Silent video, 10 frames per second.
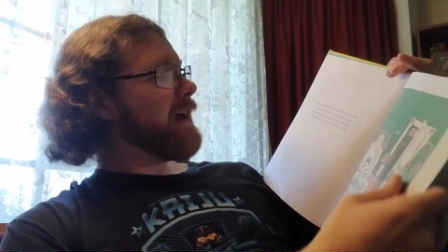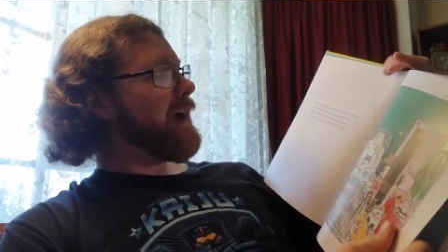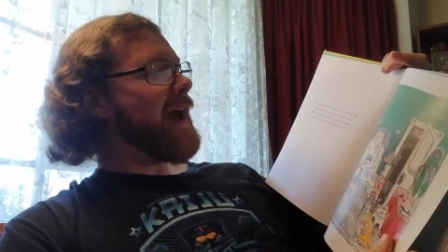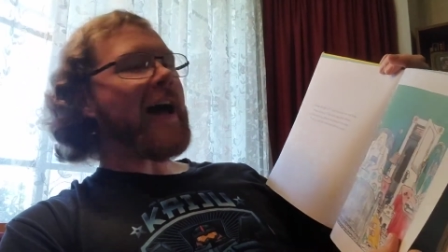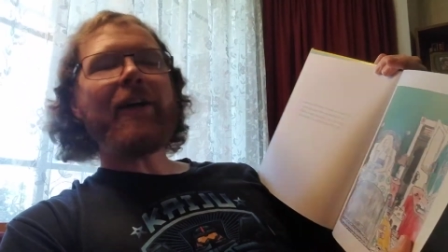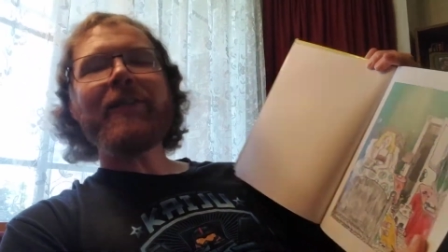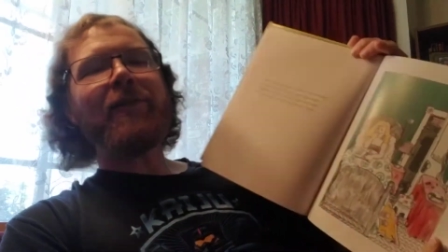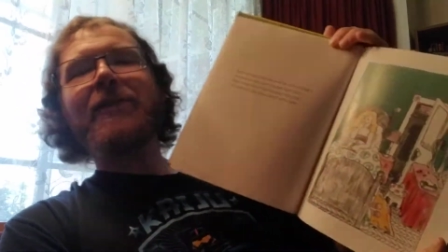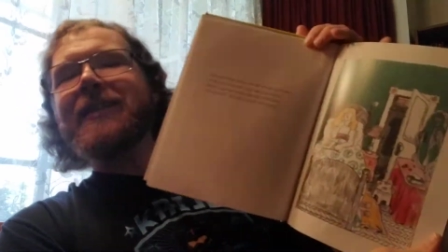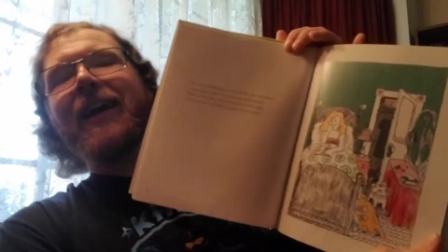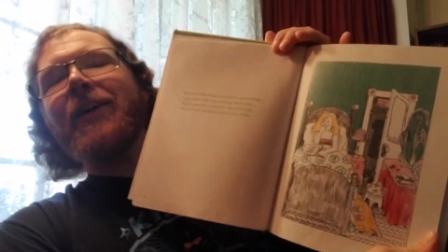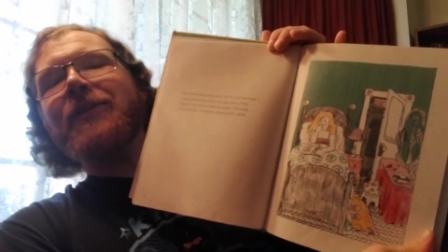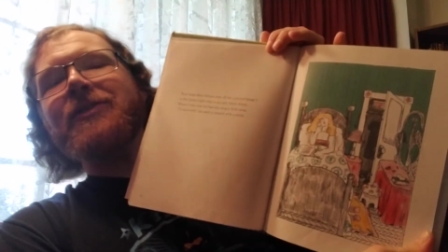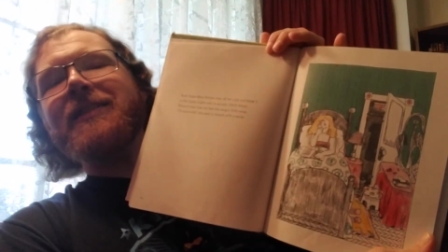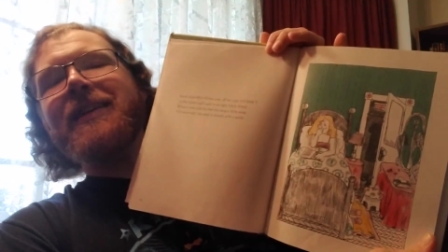I'll never tell,
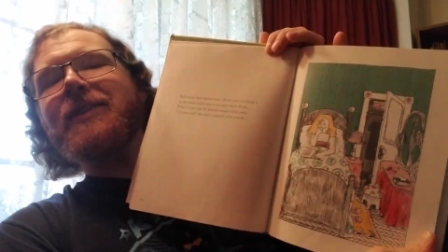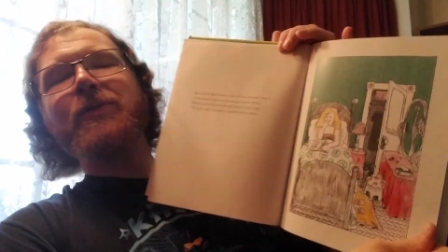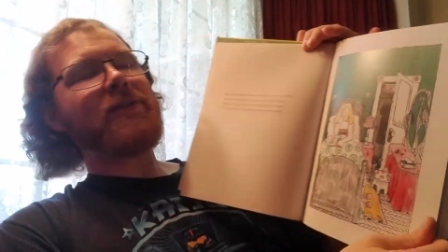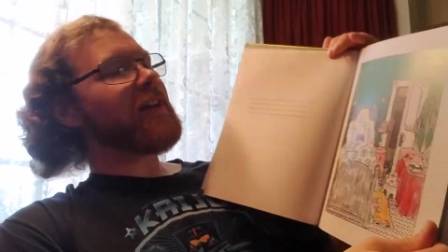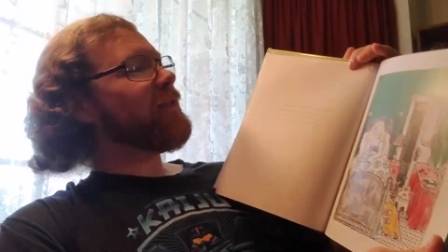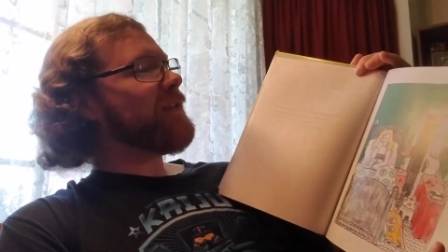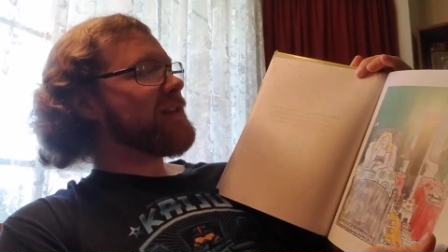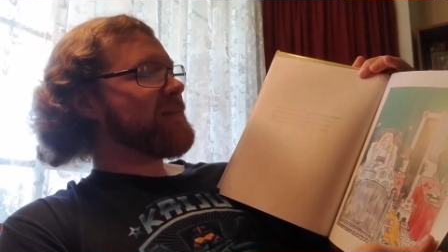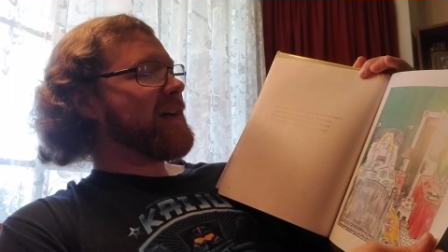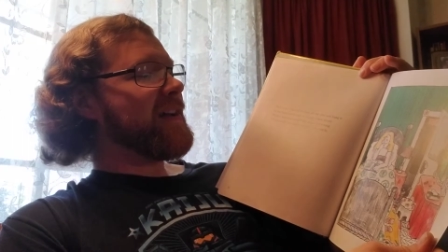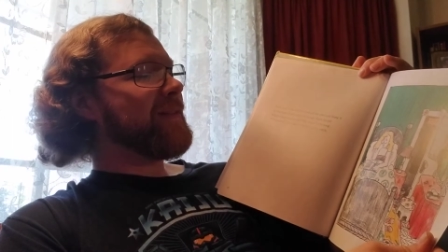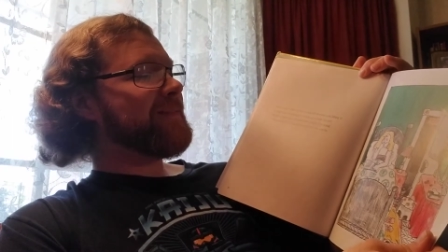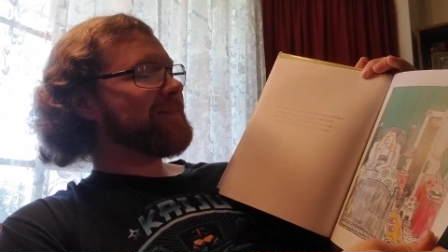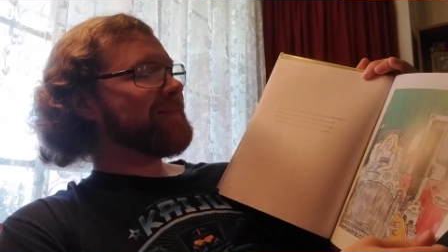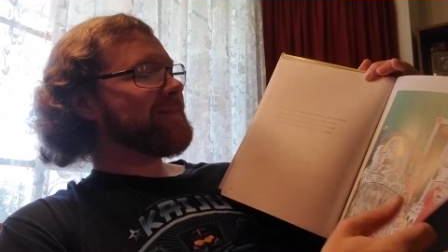she said to herself with a smile.
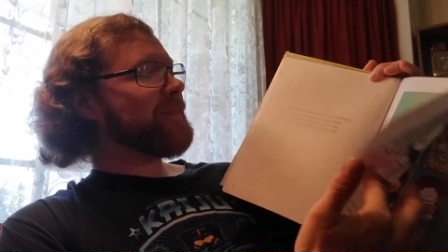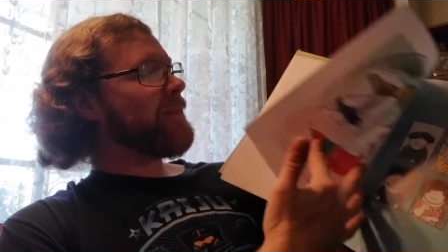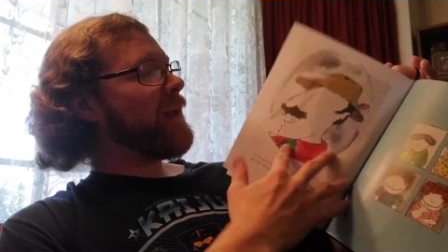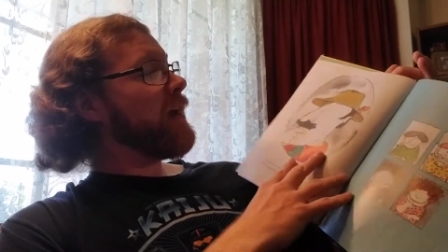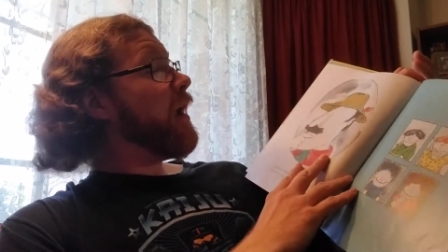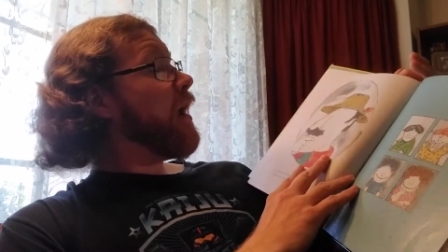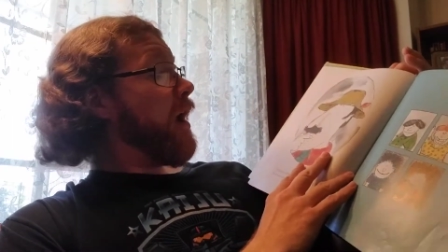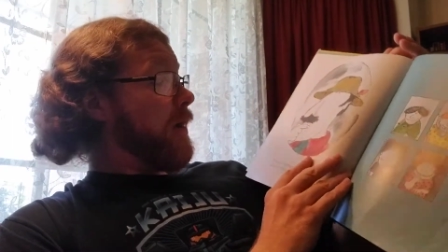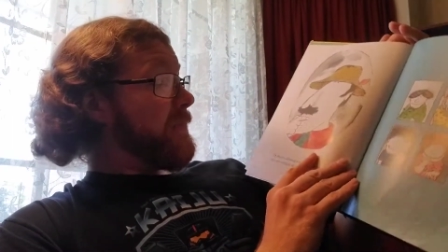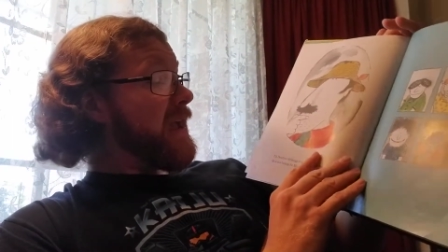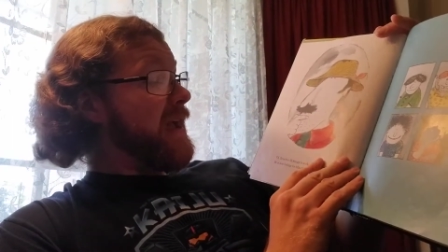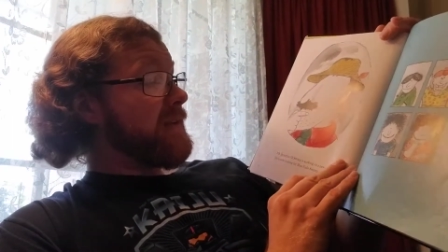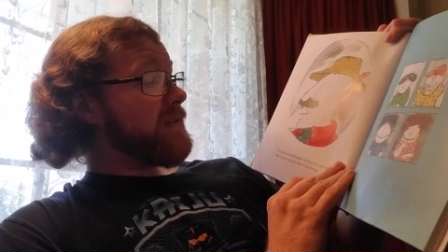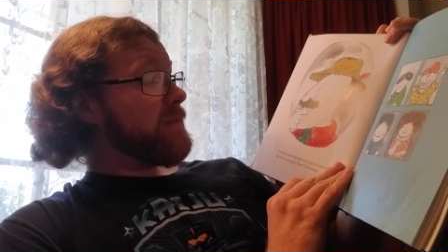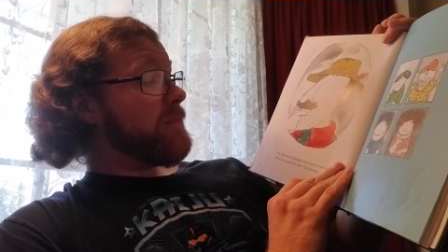
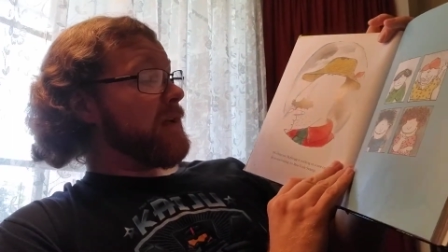P.S.